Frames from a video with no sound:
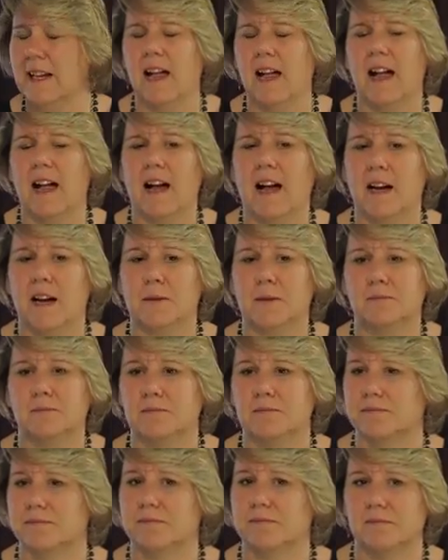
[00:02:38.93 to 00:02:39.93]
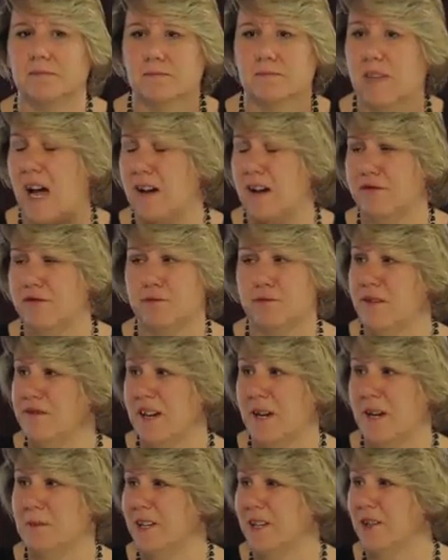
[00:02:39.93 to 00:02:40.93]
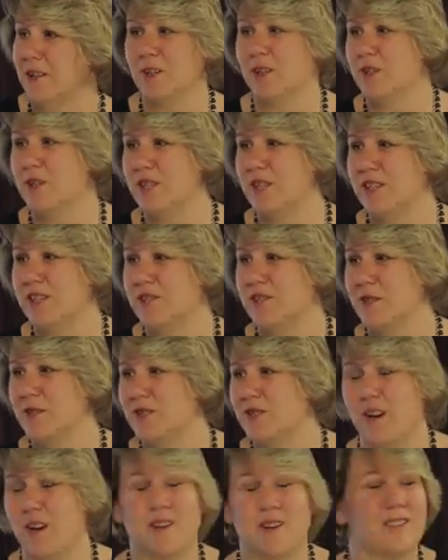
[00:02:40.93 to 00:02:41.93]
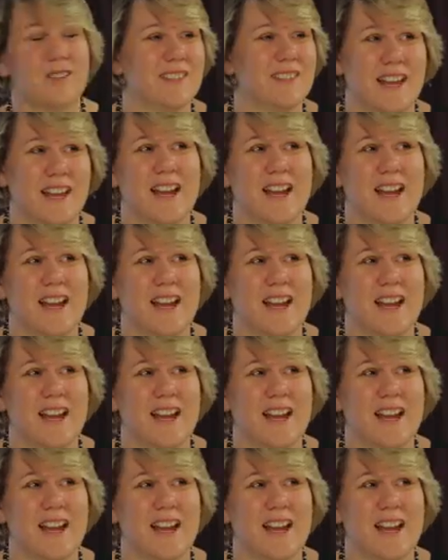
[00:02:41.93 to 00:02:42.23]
Half of my family are allergic to it, so they